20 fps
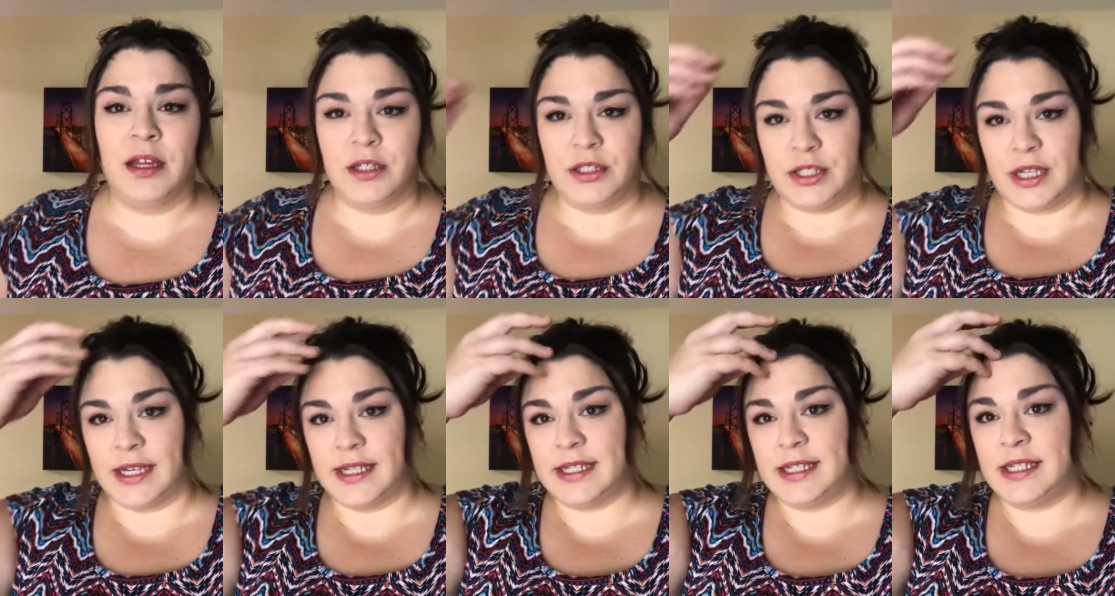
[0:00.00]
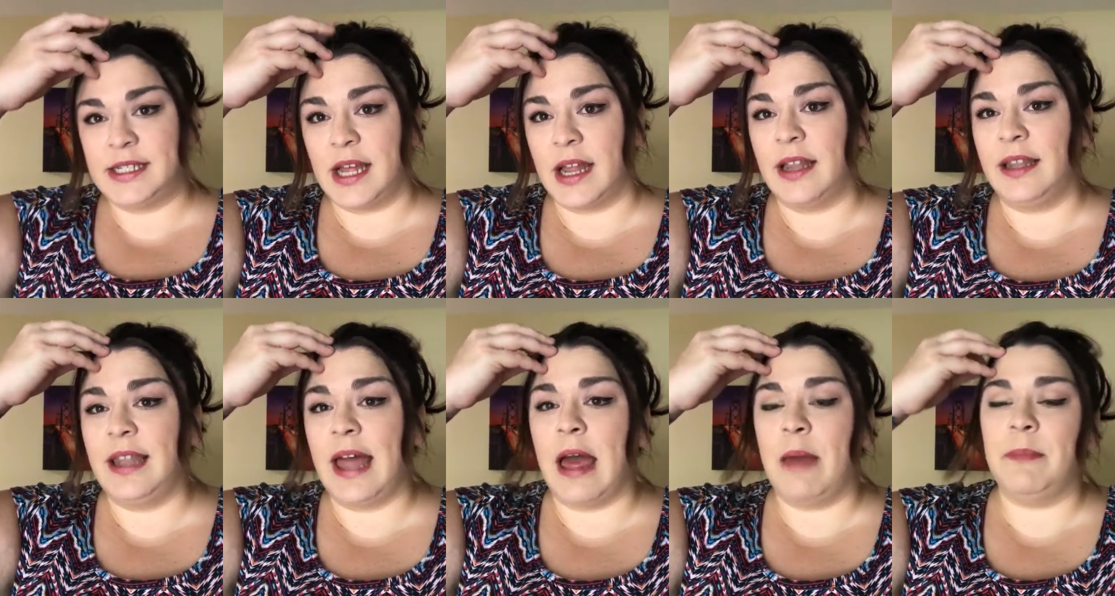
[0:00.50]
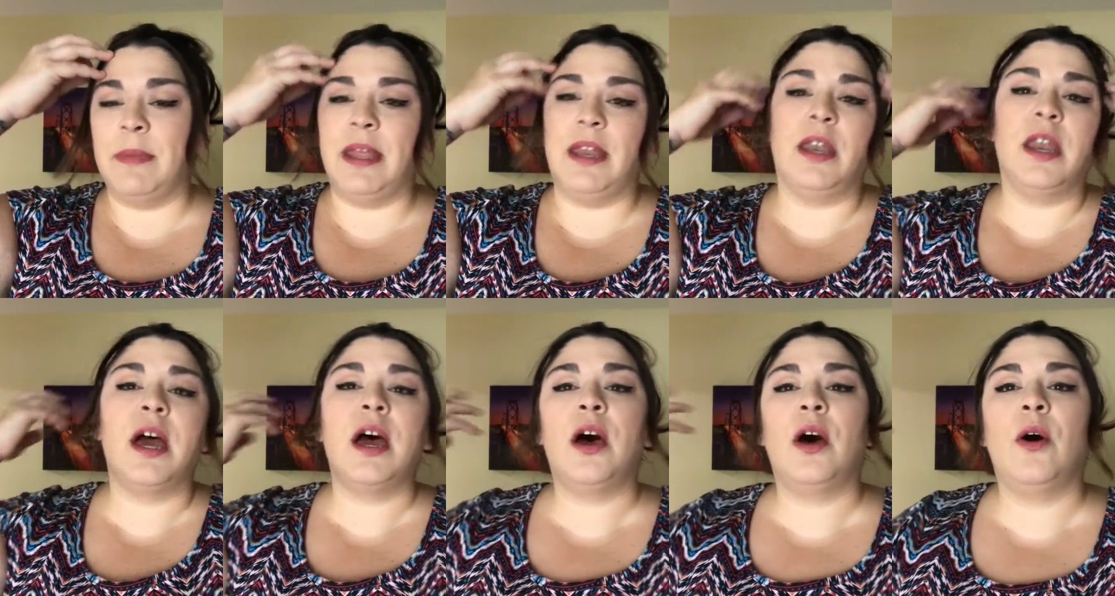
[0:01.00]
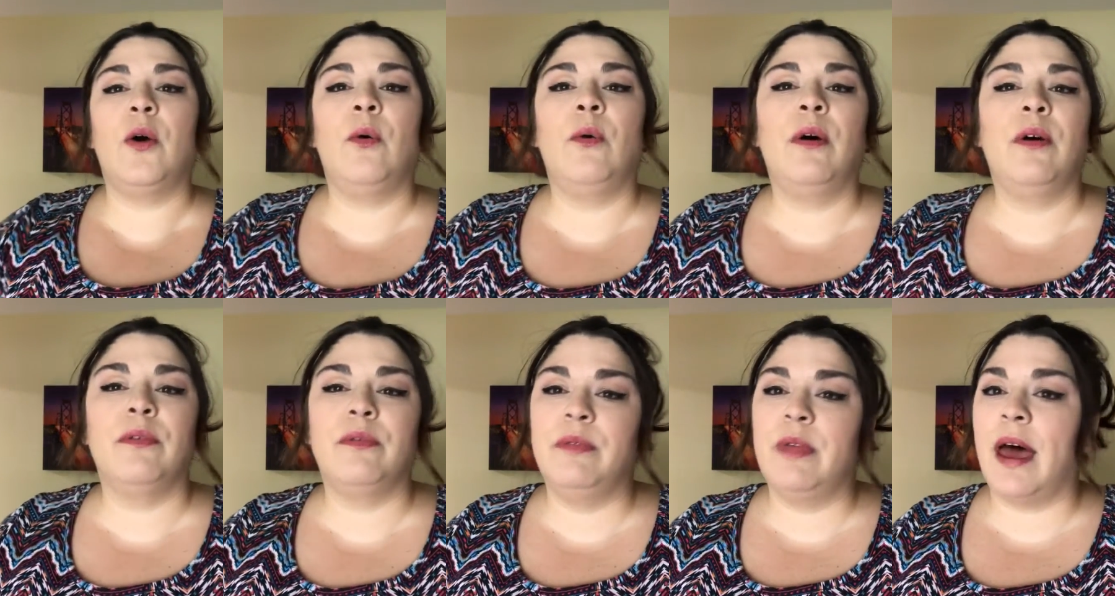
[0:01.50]
Just let me
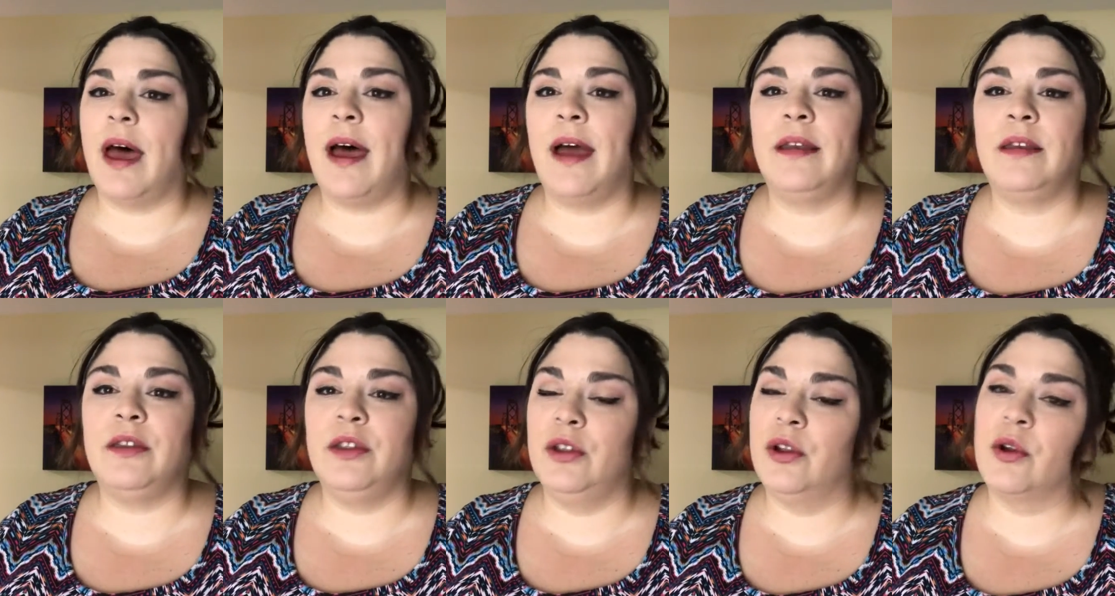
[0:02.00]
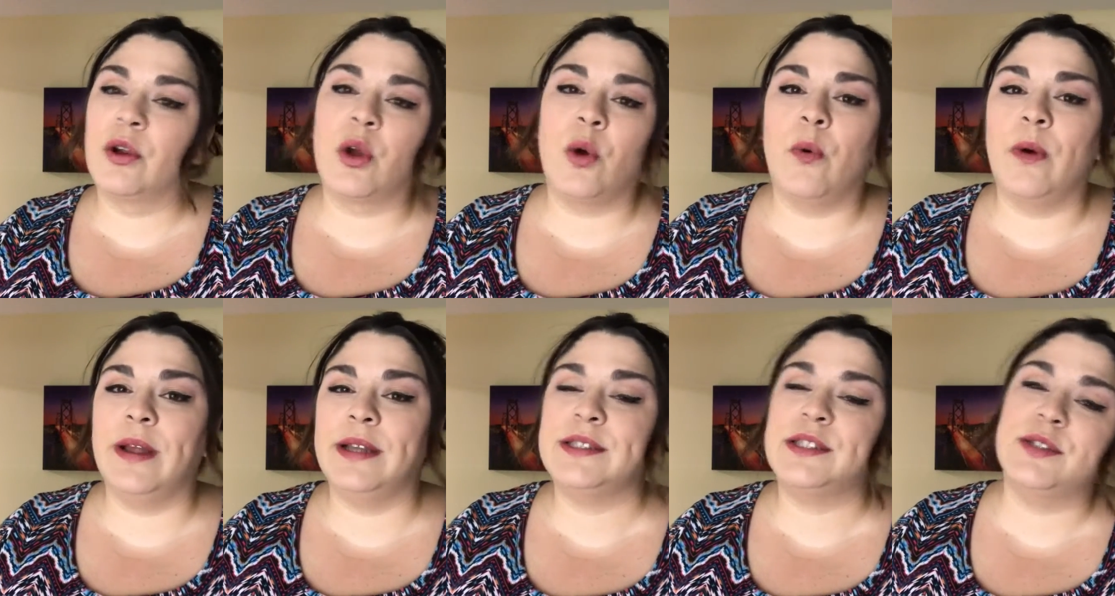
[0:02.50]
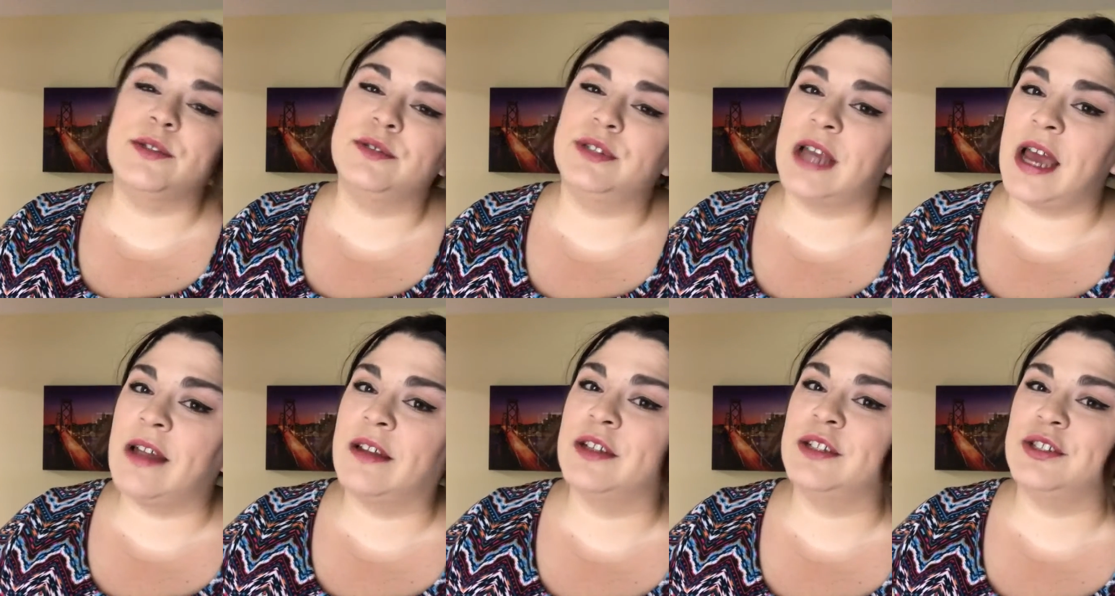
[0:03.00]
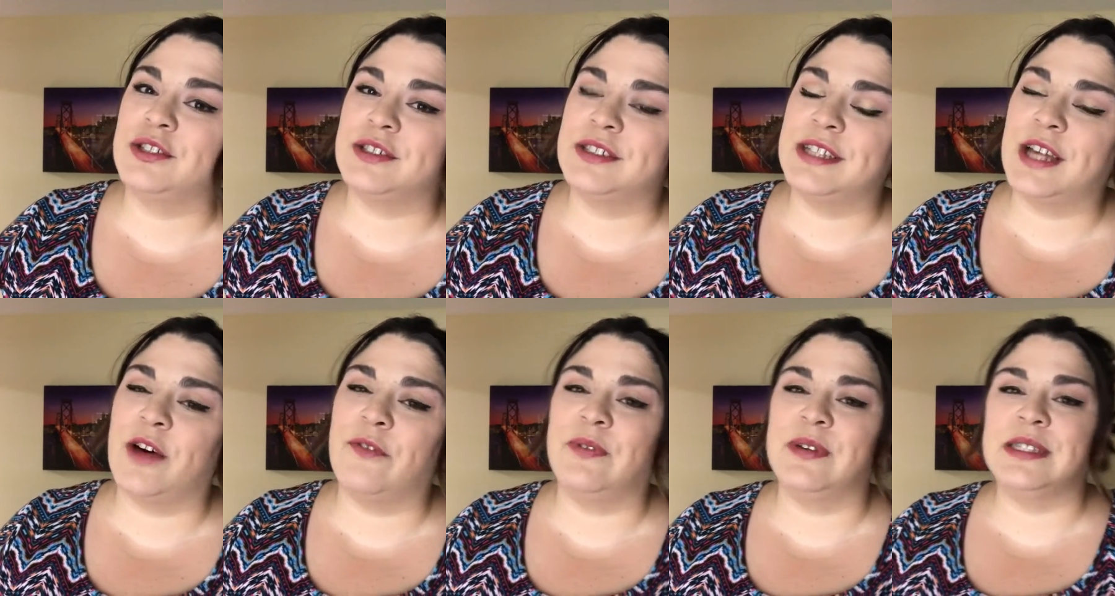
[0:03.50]
know that you're going to challenge
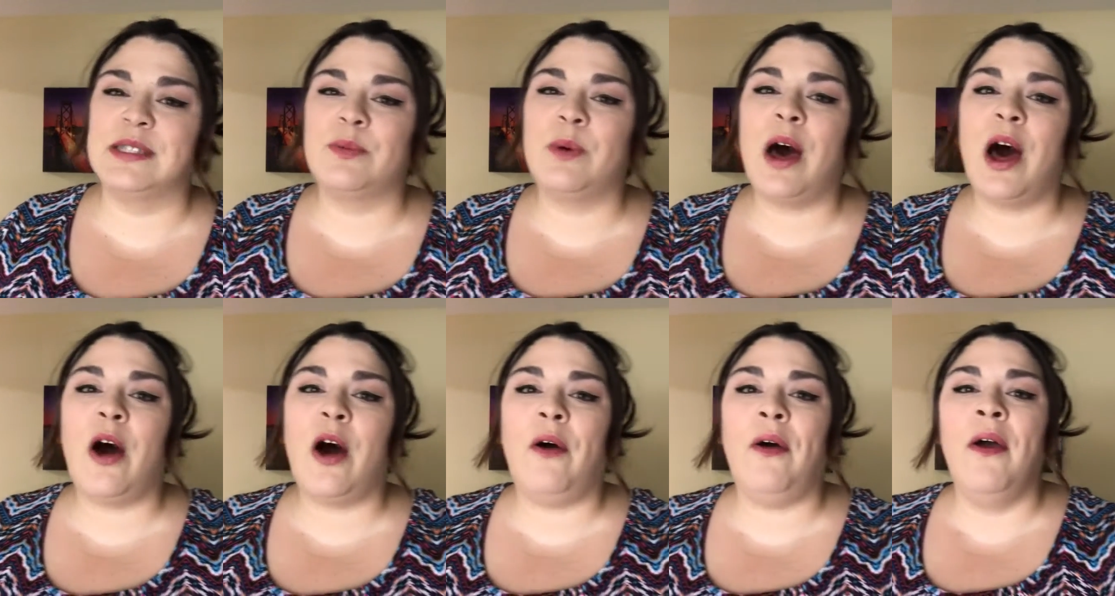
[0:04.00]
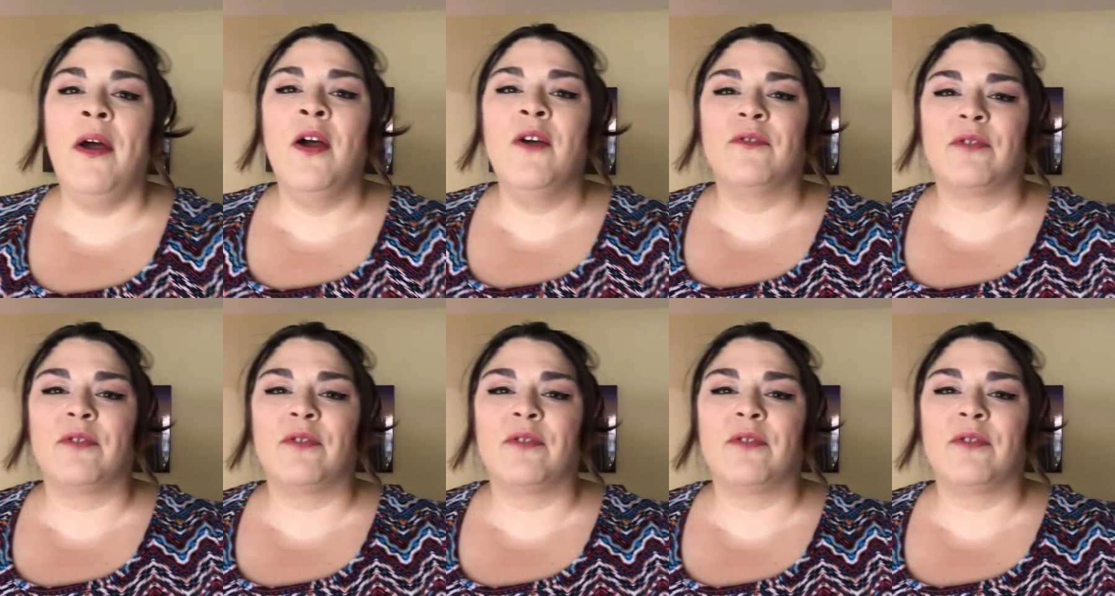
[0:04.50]
yourself as well.